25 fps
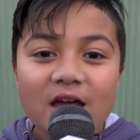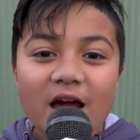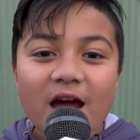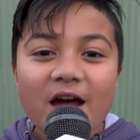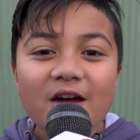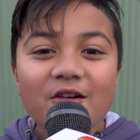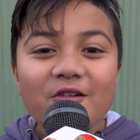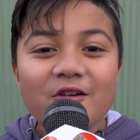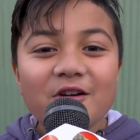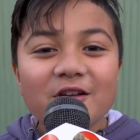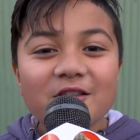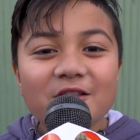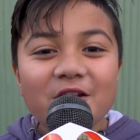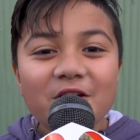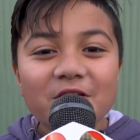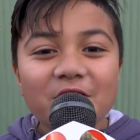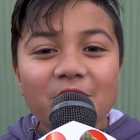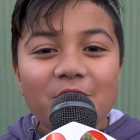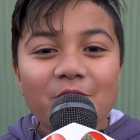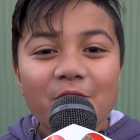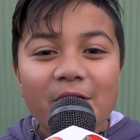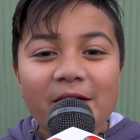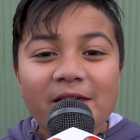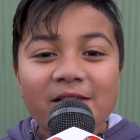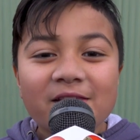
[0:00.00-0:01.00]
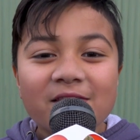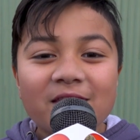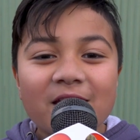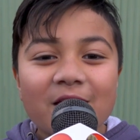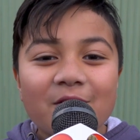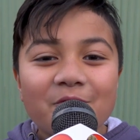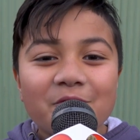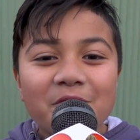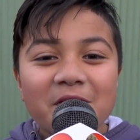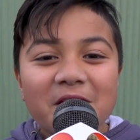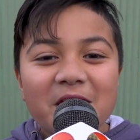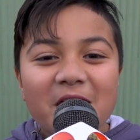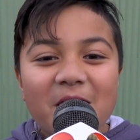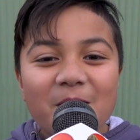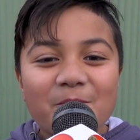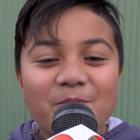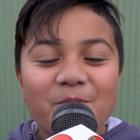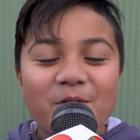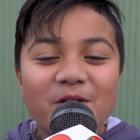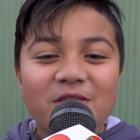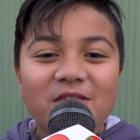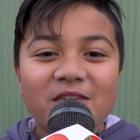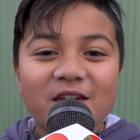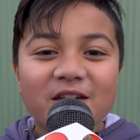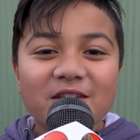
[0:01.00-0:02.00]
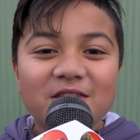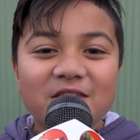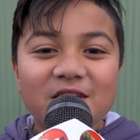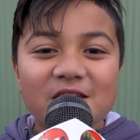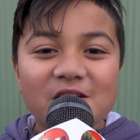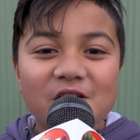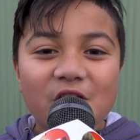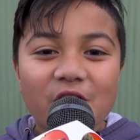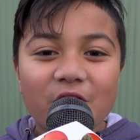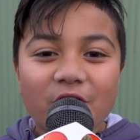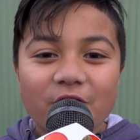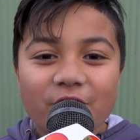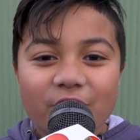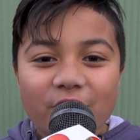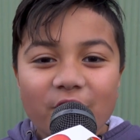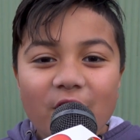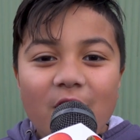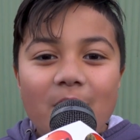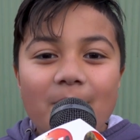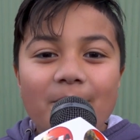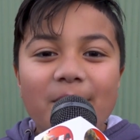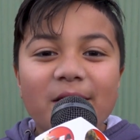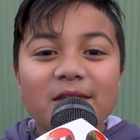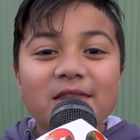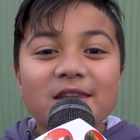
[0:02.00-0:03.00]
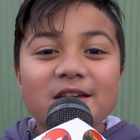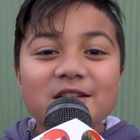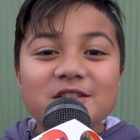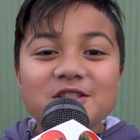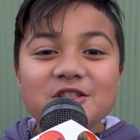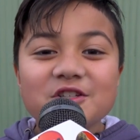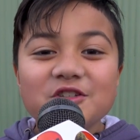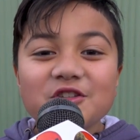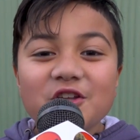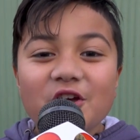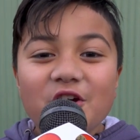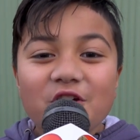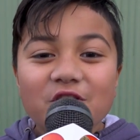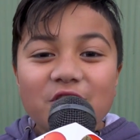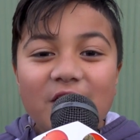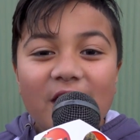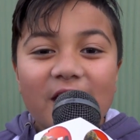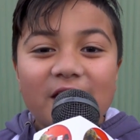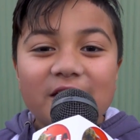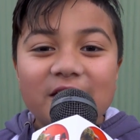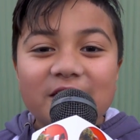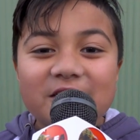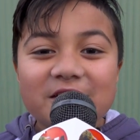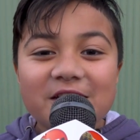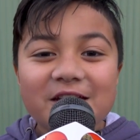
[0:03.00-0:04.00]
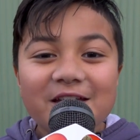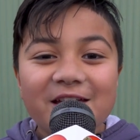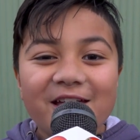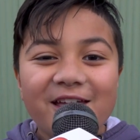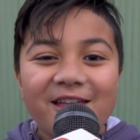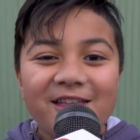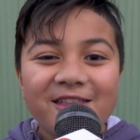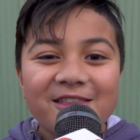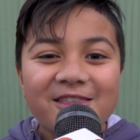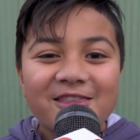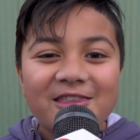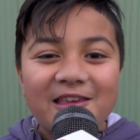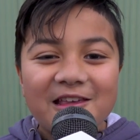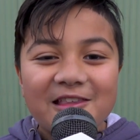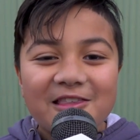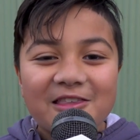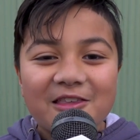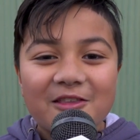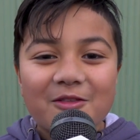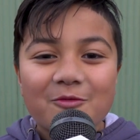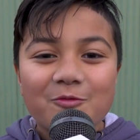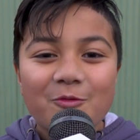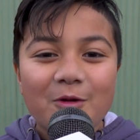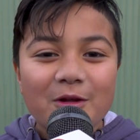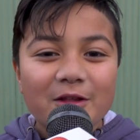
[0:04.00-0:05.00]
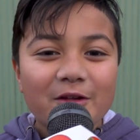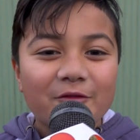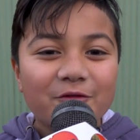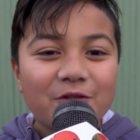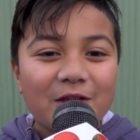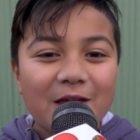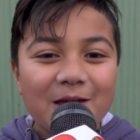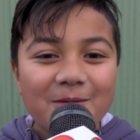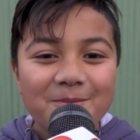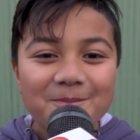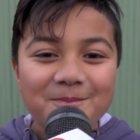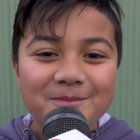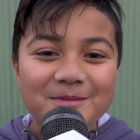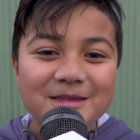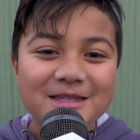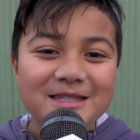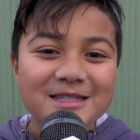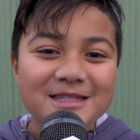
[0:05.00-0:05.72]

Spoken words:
There are a lot of ways that we can protect the Earth, but did you know that eating insects is one of them?